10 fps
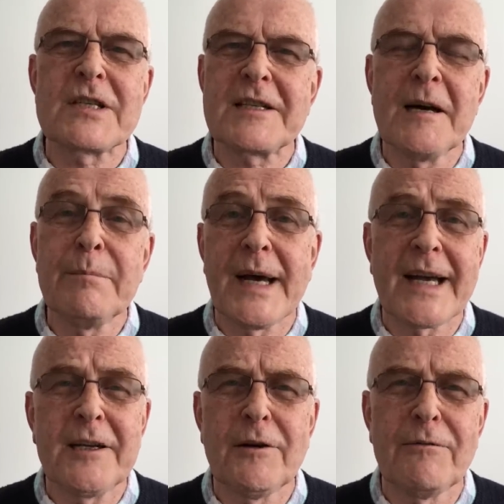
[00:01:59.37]

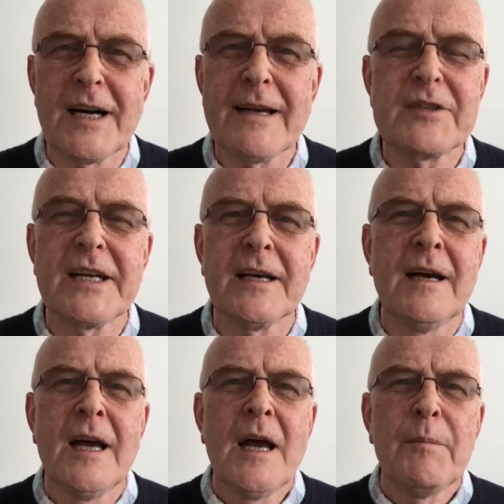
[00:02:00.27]
scumbag who arrives
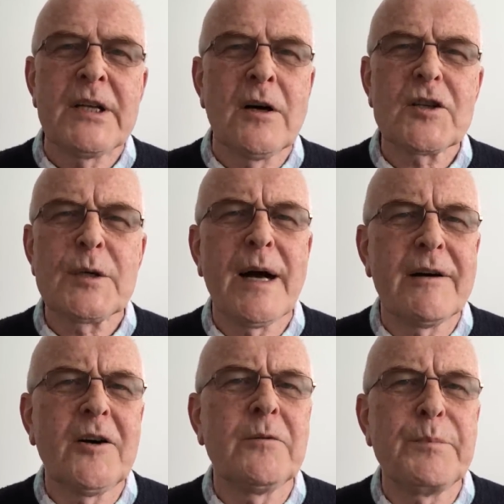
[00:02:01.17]
here, but not to
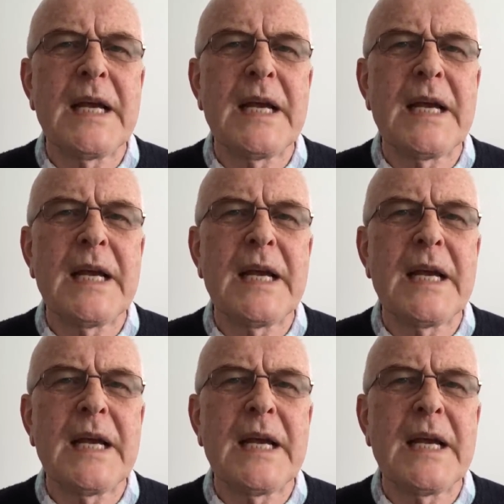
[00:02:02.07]
our own